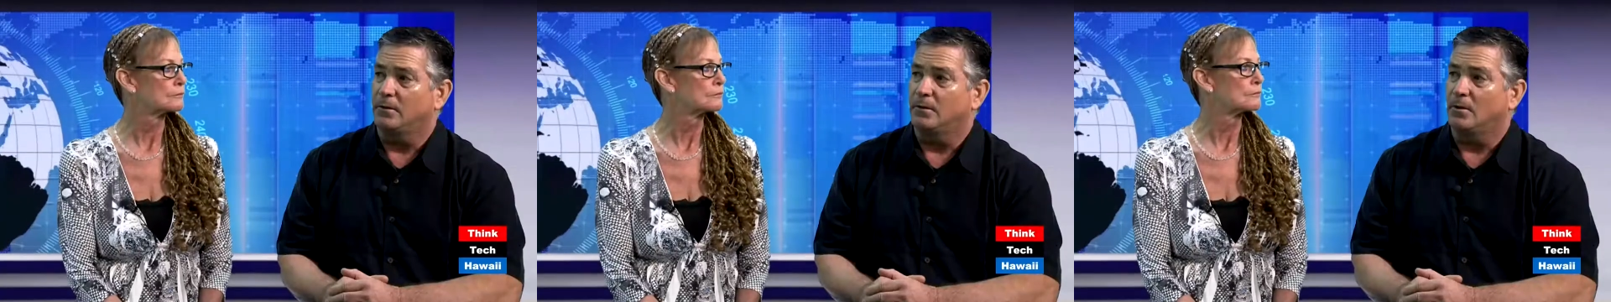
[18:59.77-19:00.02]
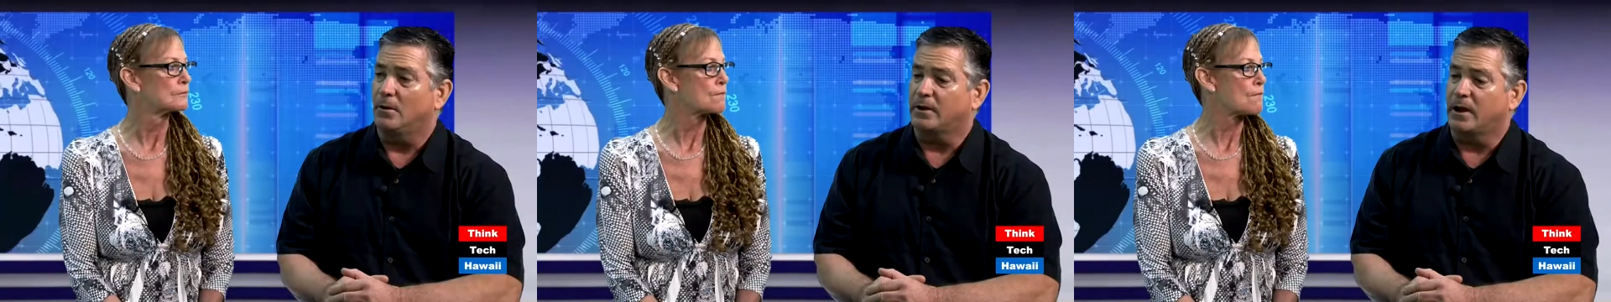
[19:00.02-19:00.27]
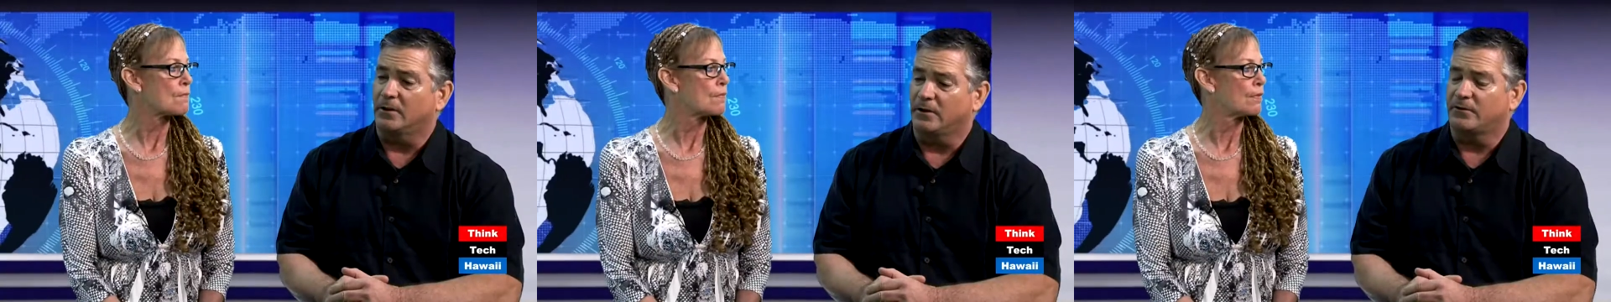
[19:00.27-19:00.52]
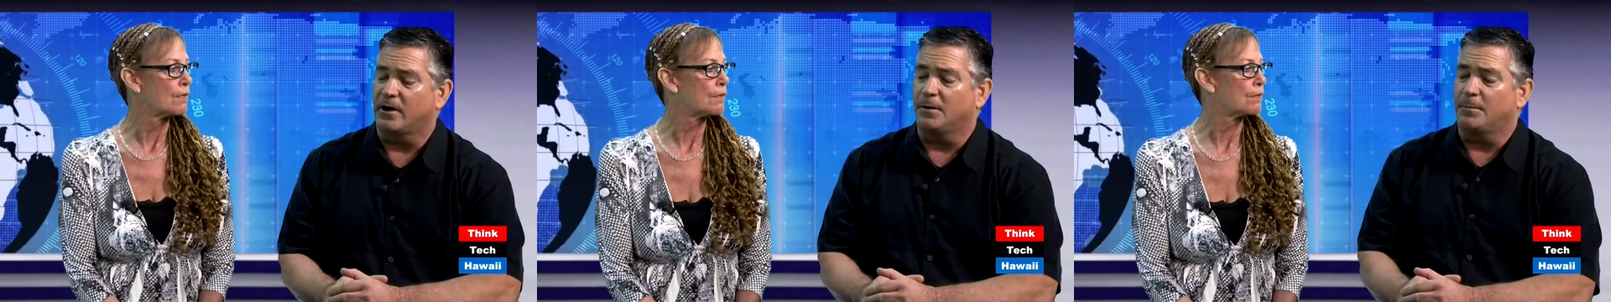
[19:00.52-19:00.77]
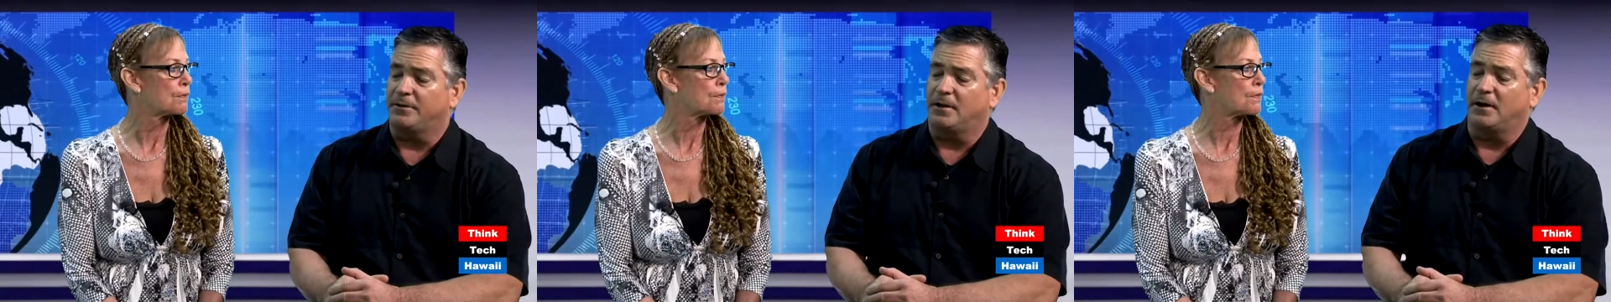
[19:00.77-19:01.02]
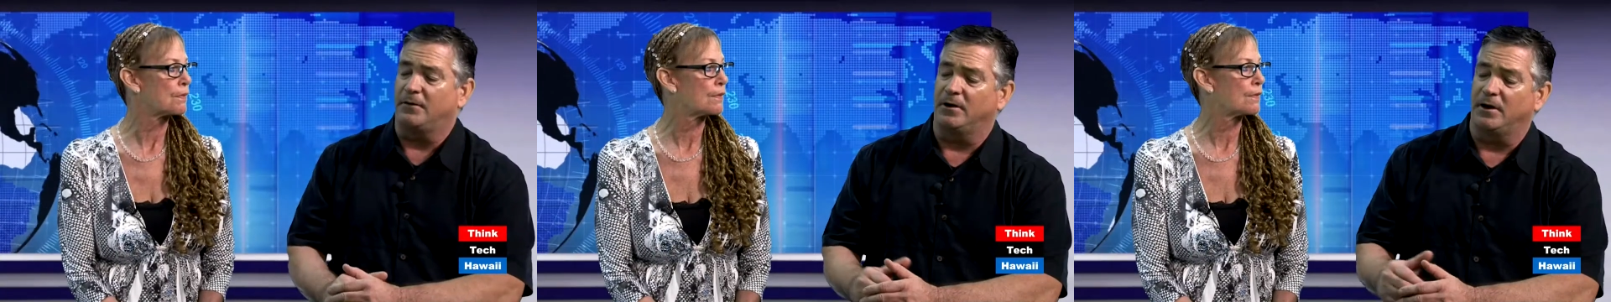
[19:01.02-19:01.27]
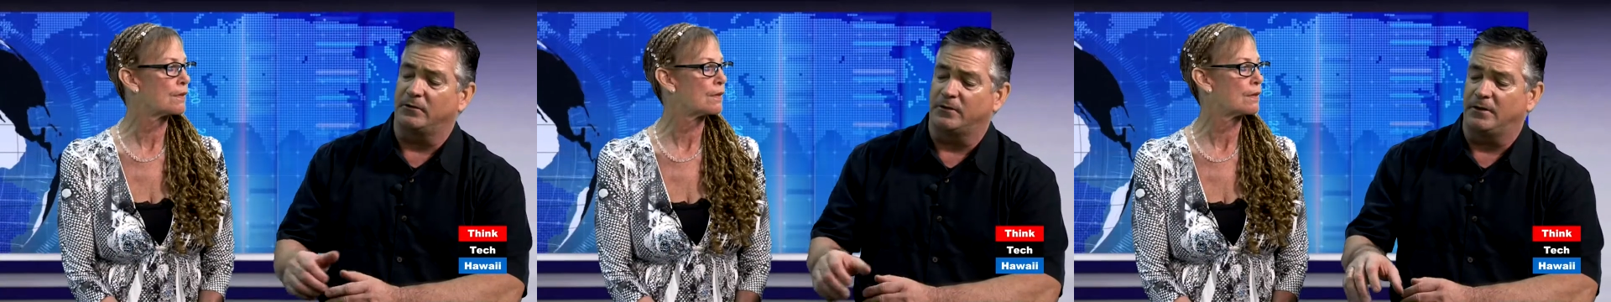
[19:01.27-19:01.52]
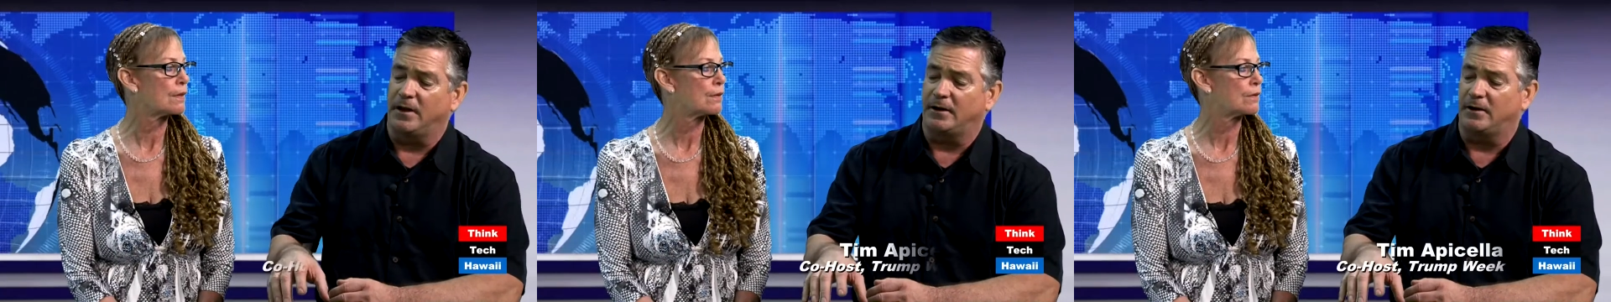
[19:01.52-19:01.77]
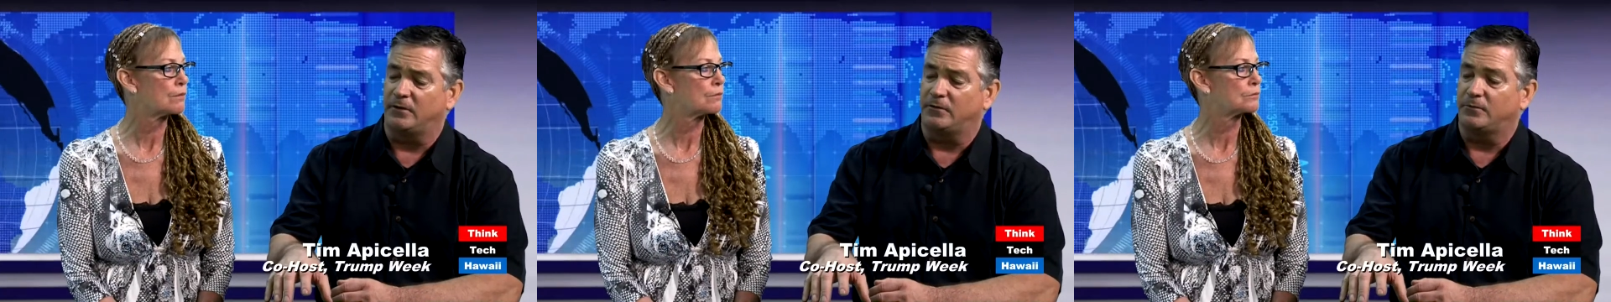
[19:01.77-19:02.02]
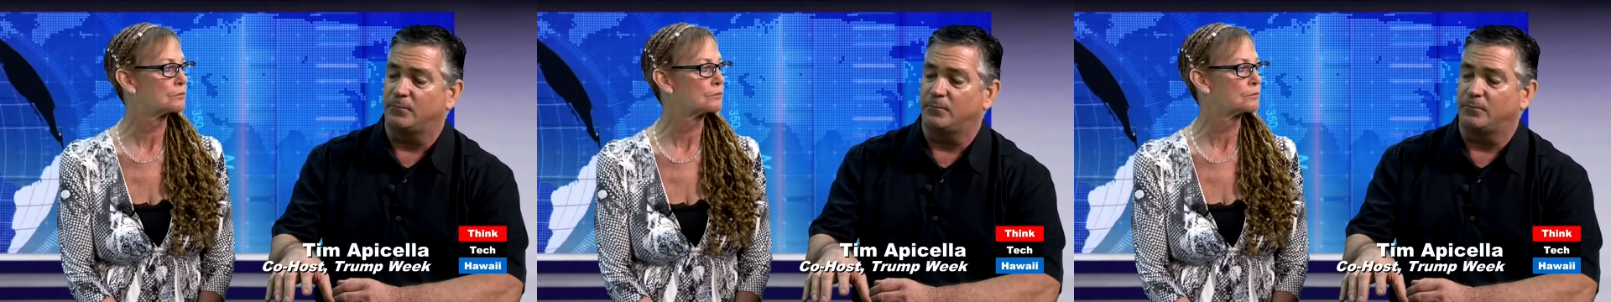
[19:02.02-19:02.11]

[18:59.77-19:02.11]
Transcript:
Speaker 1: talk about. Okay, it. let's talk about that evidence, and that is